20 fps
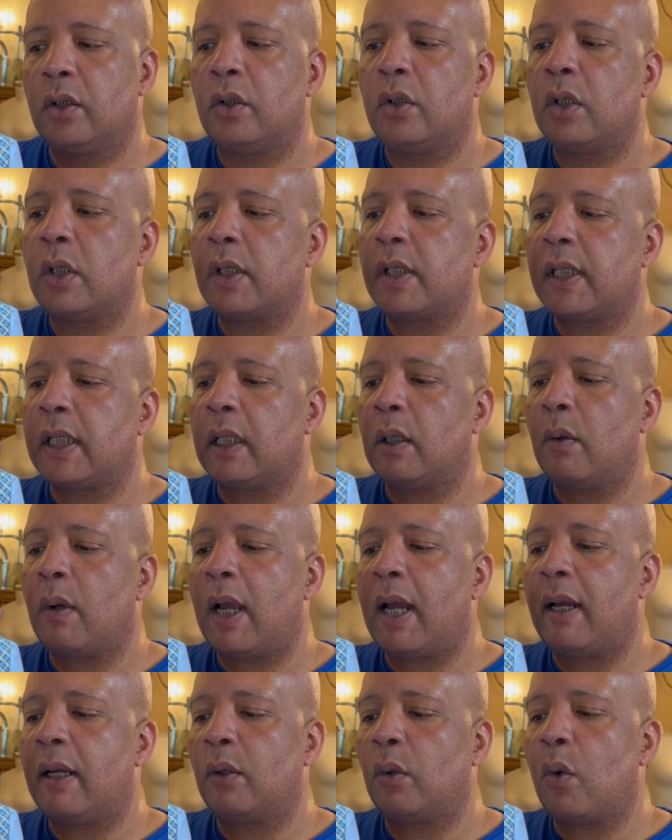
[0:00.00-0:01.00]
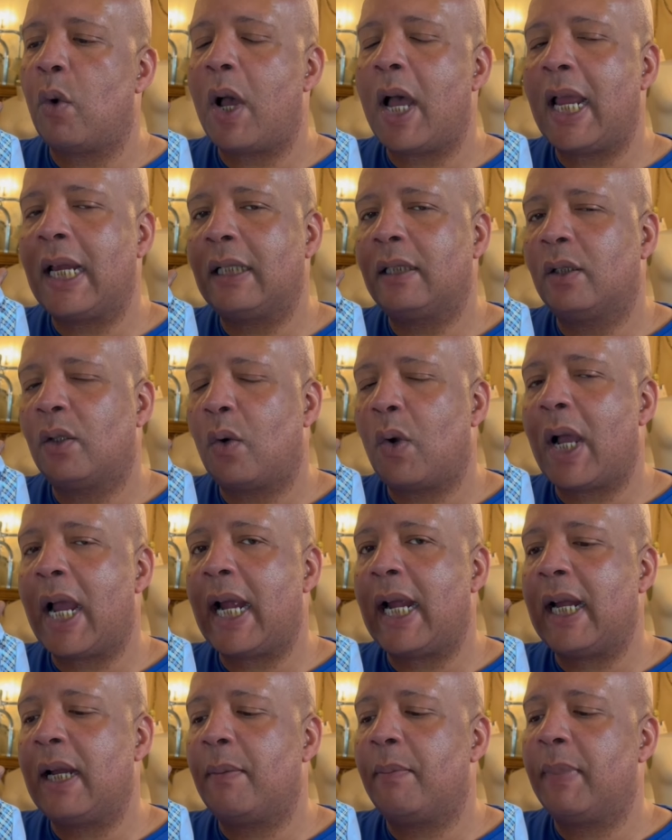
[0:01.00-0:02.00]
You'll see quite a
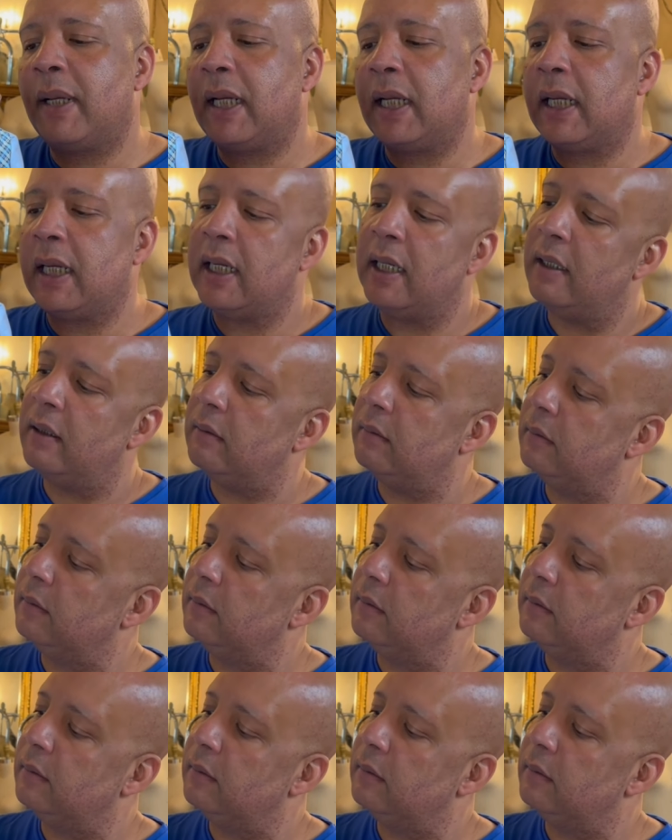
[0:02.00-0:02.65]
bit of him.